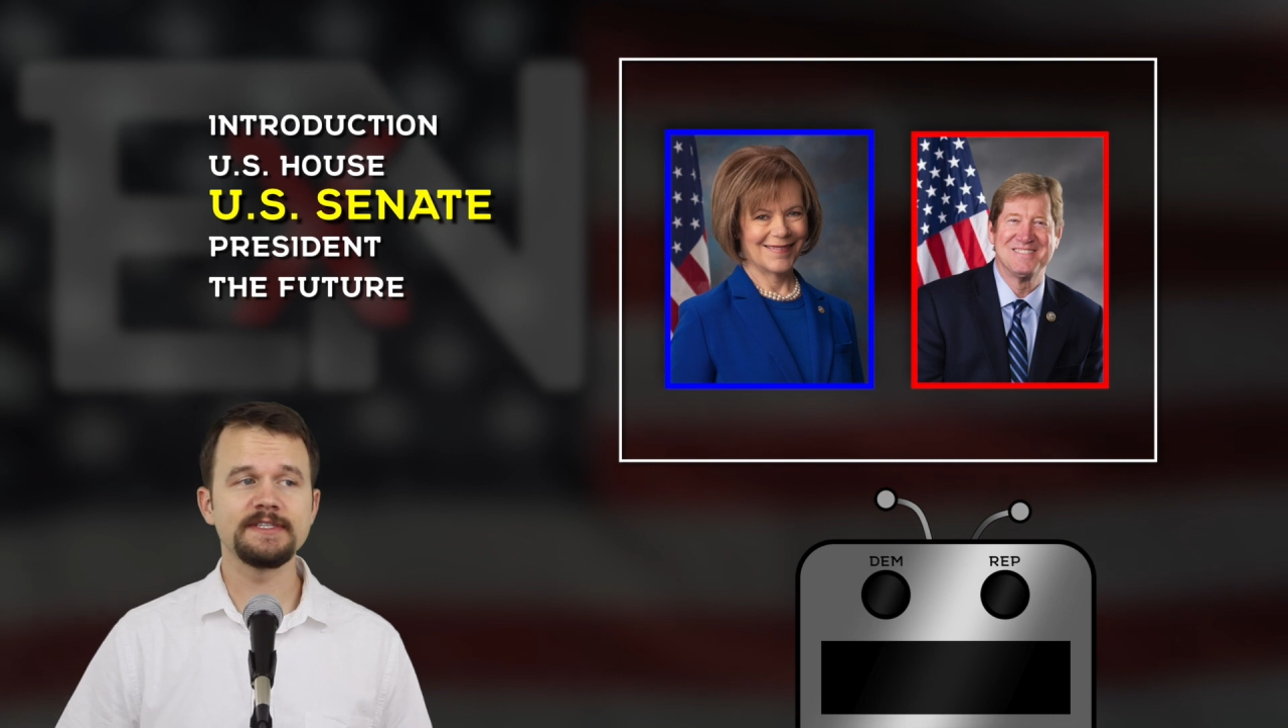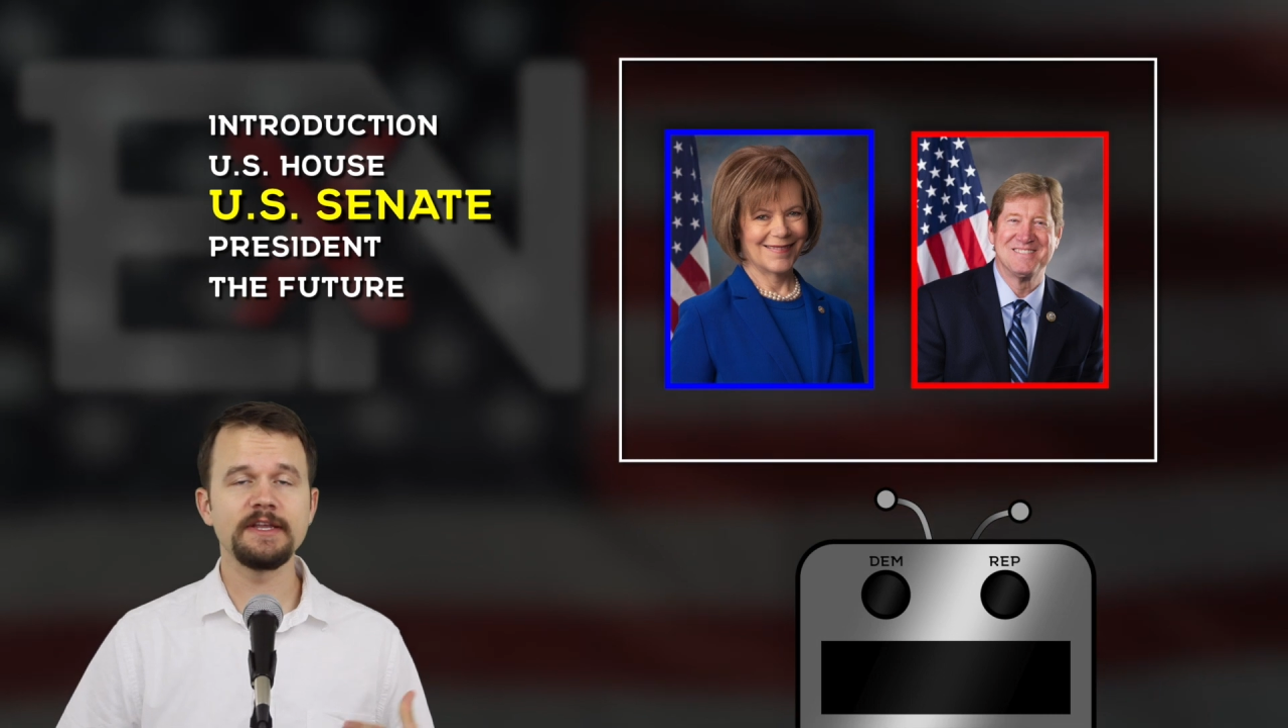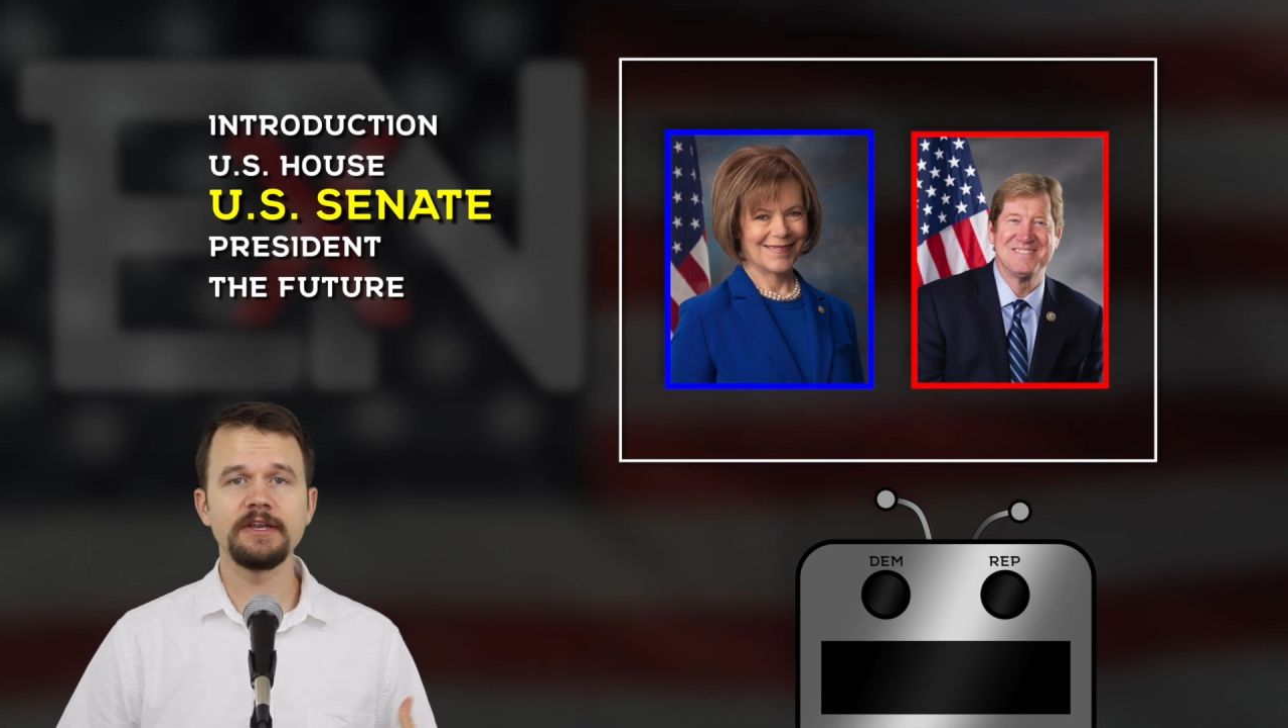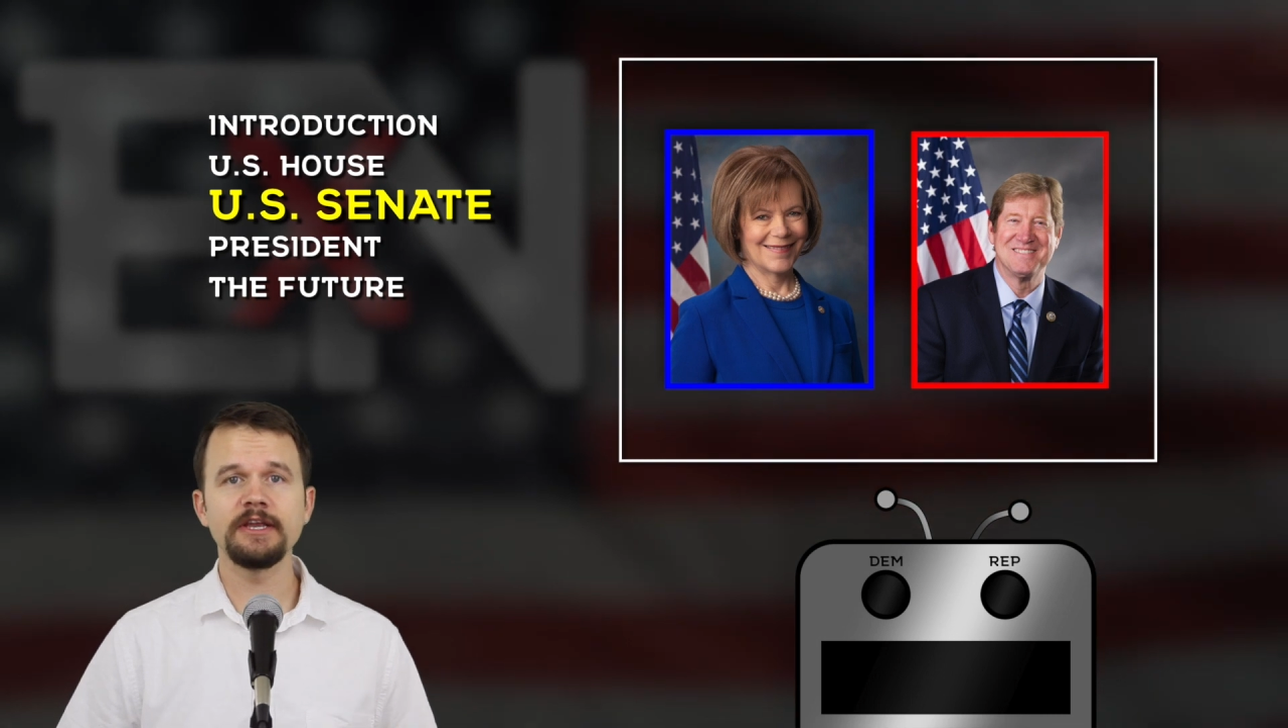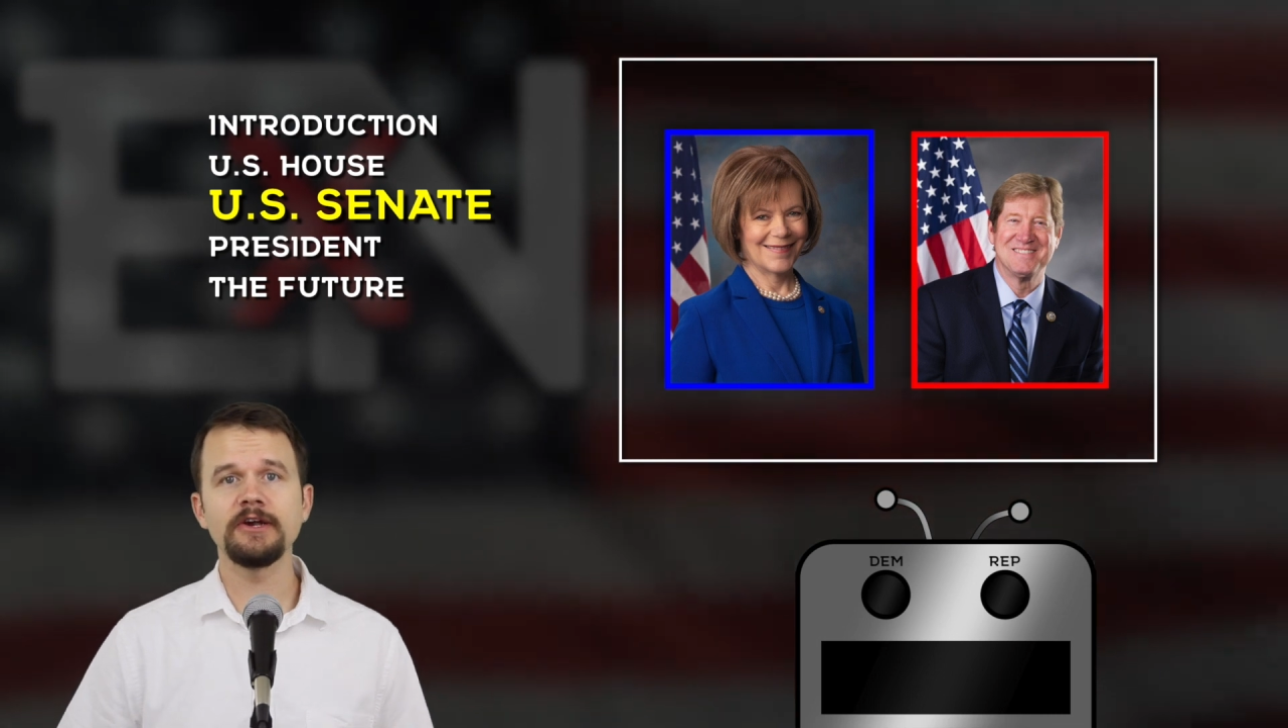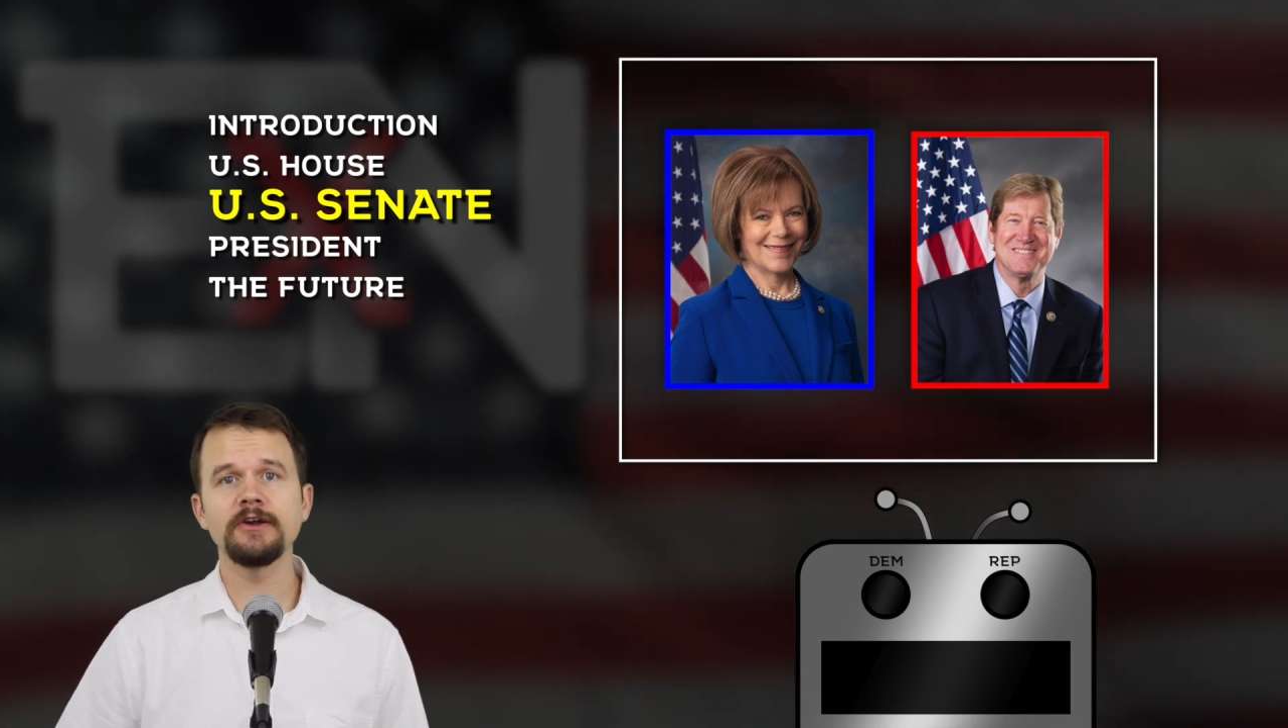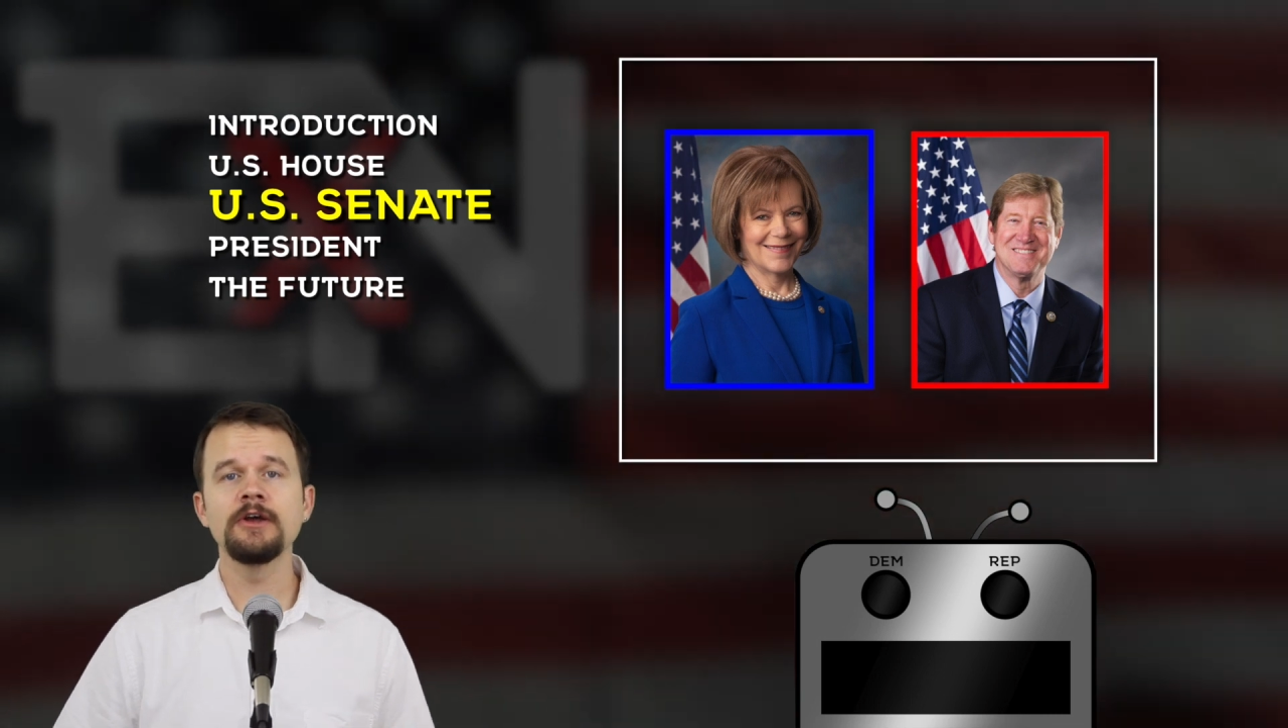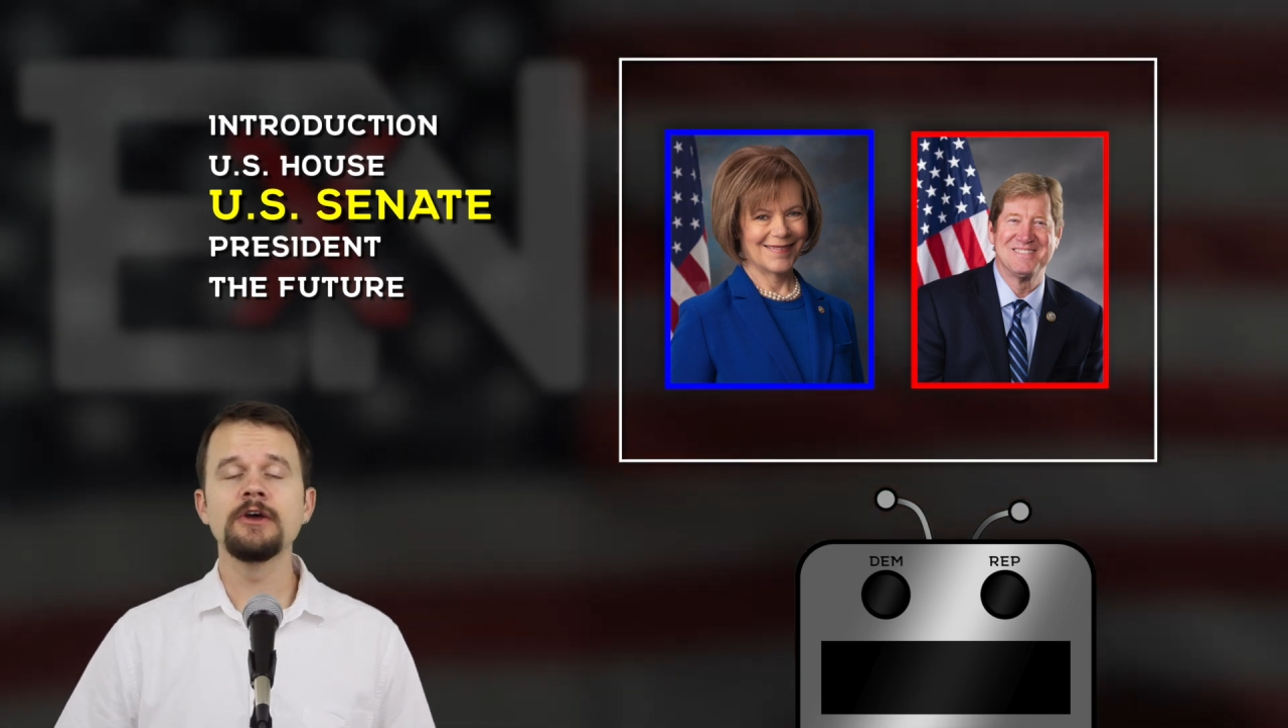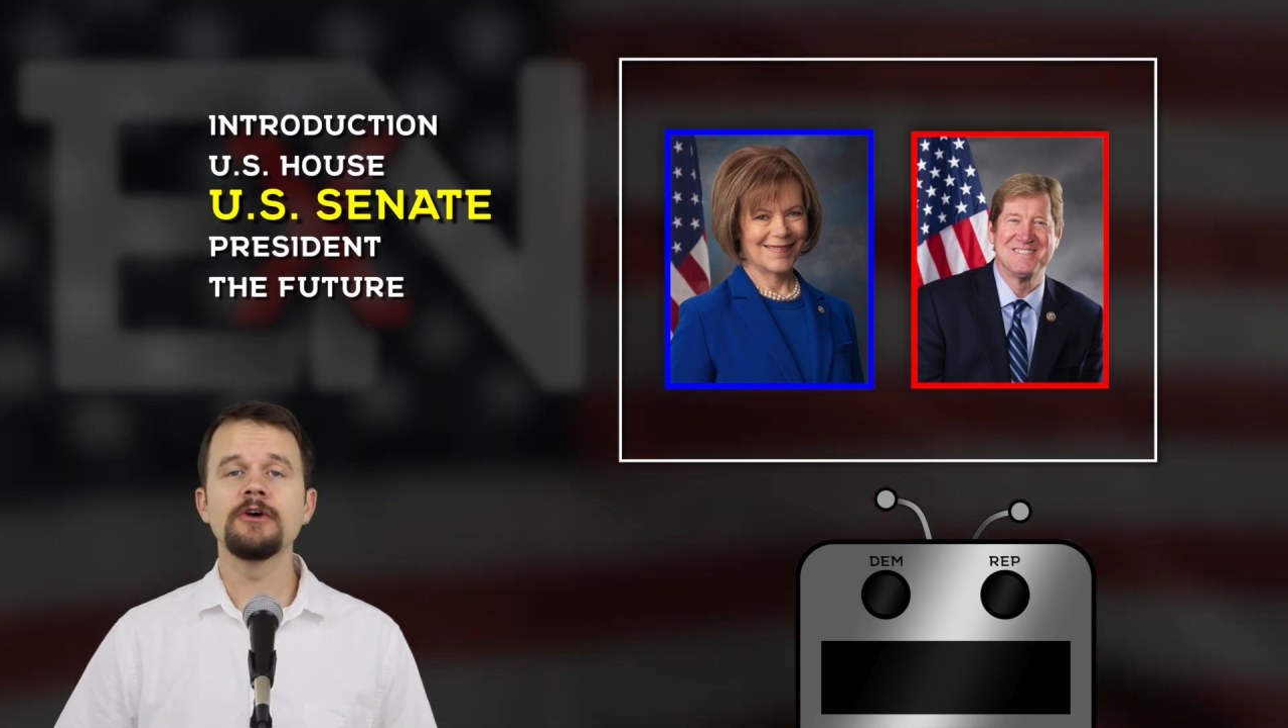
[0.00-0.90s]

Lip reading: seen here,